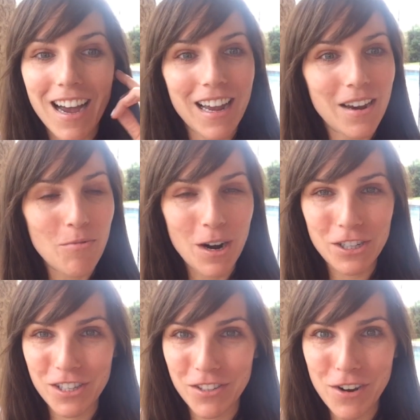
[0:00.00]
I
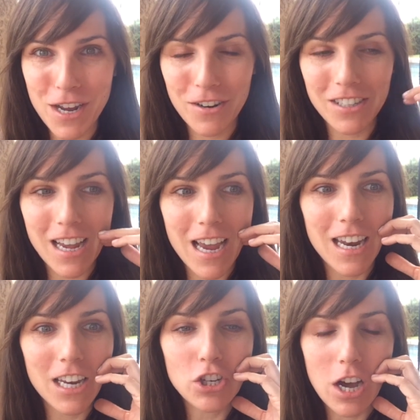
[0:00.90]
watched this video today
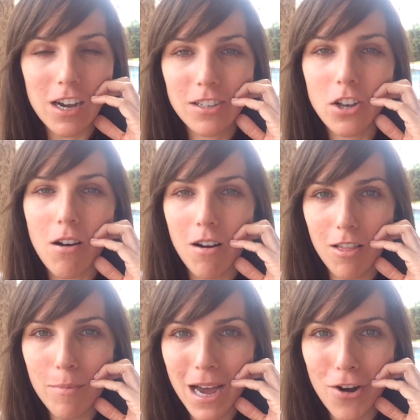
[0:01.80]
and it talks
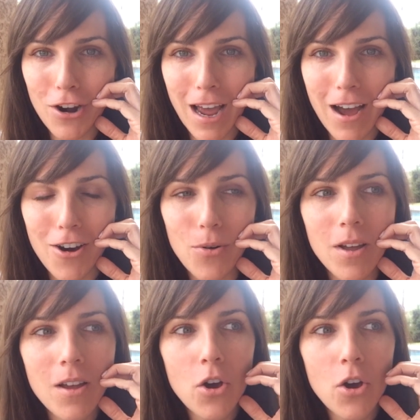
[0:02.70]
all about how